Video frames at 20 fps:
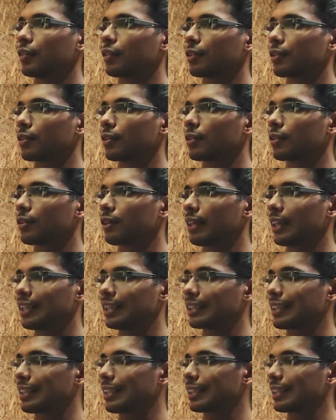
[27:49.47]
few
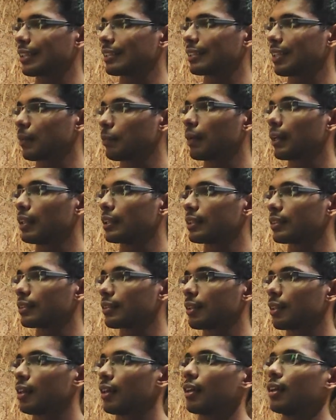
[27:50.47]
legislations and bills